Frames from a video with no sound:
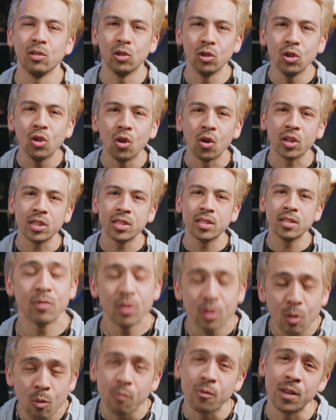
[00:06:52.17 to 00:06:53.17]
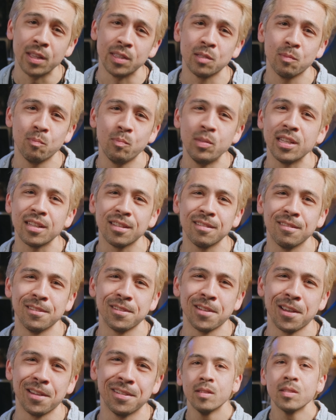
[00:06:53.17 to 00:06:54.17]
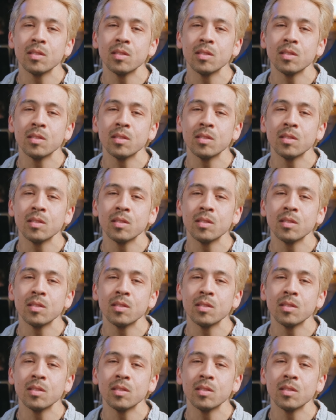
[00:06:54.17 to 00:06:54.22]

looked. No offense, Peak Design.